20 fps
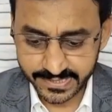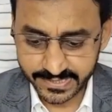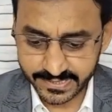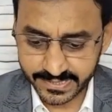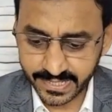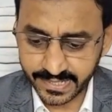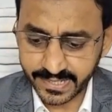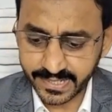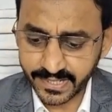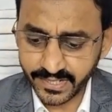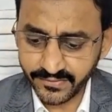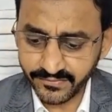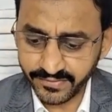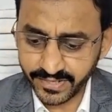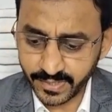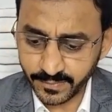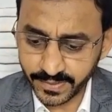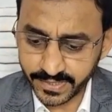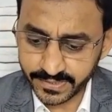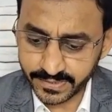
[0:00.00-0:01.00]
Second
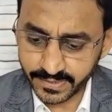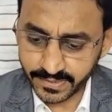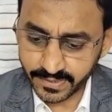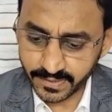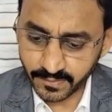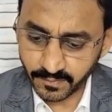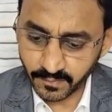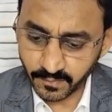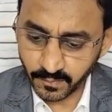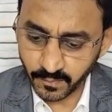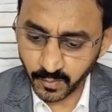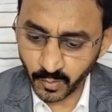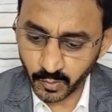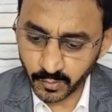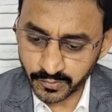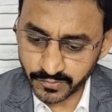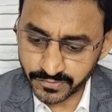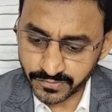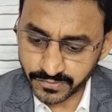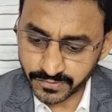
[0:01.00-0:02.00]
will be the
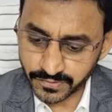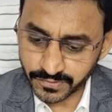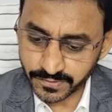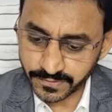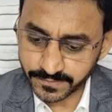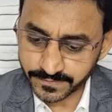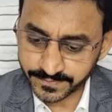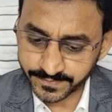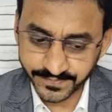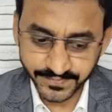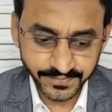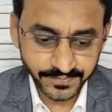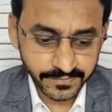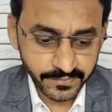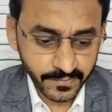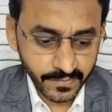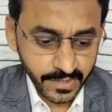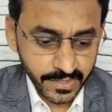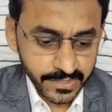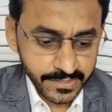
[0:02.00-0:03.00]
bones.
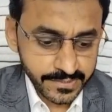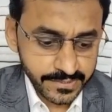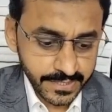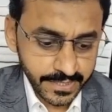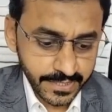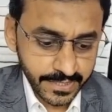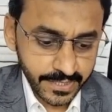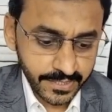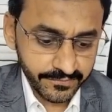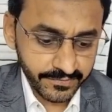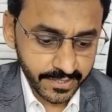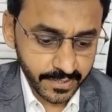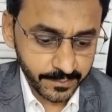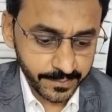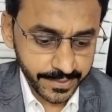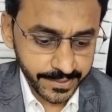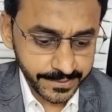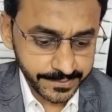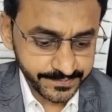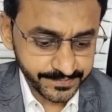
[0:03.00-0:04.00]
Second will
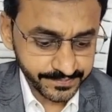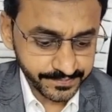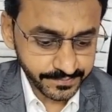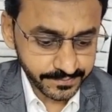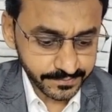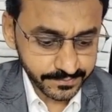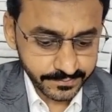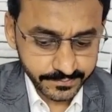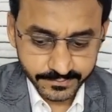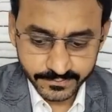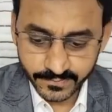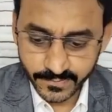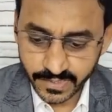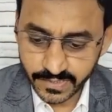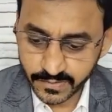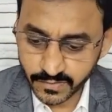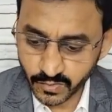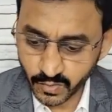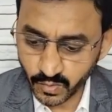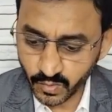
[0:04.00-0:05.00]
be,
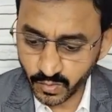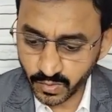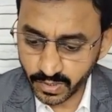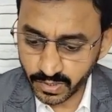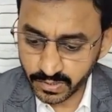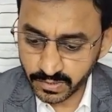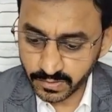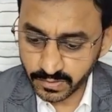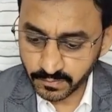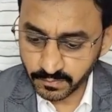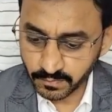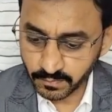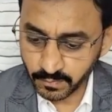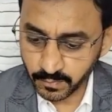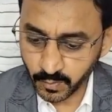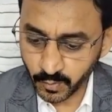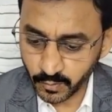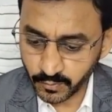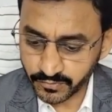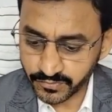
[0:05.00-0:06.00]
so
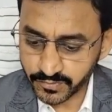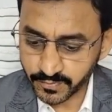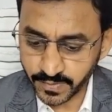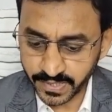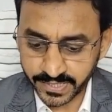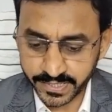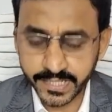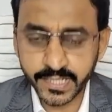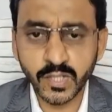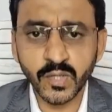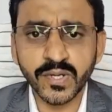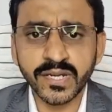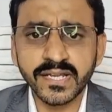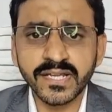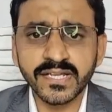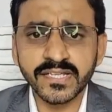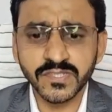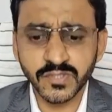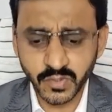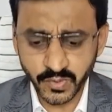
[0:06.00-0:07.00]
bones
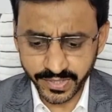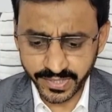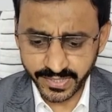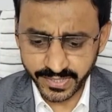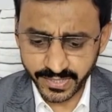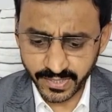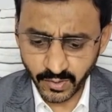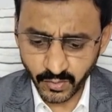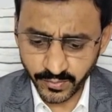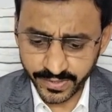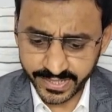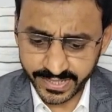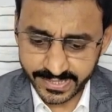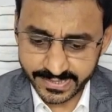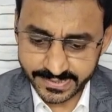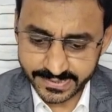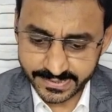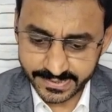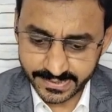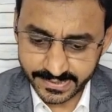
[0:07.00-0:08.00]
particularly. So here we
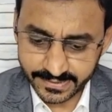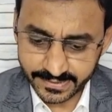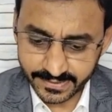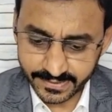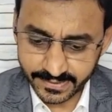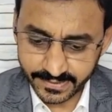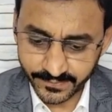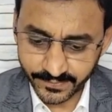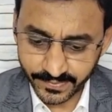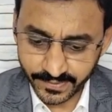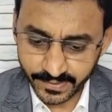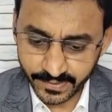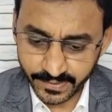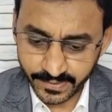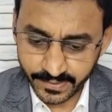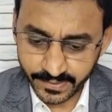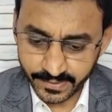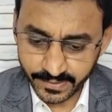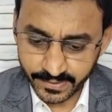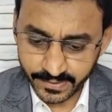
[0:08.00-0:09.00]
can see the
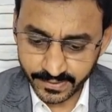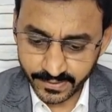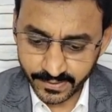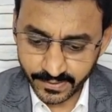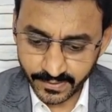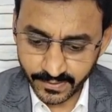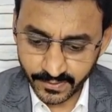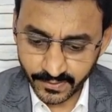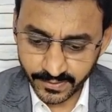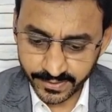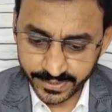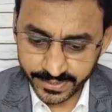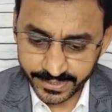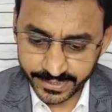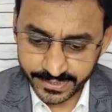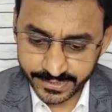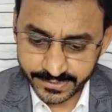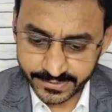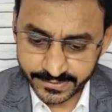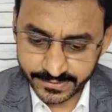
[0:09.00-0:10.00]
on
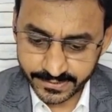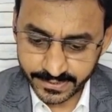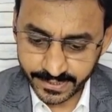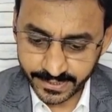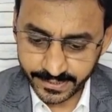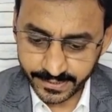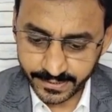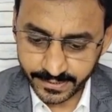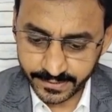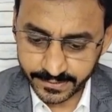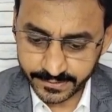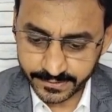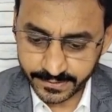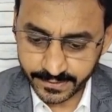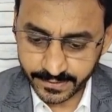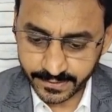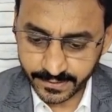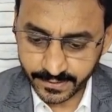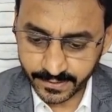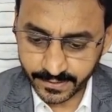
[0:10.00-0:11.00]
east side
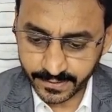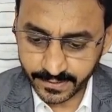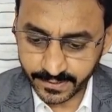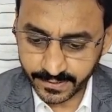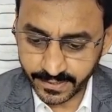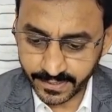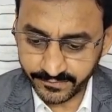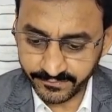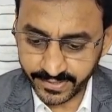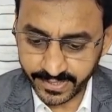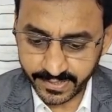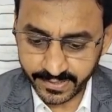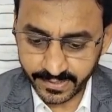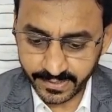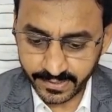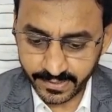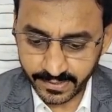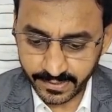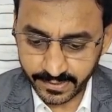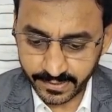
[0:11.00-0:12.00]
the
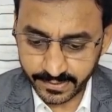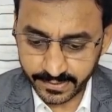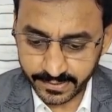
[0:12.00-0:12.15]
clavicle,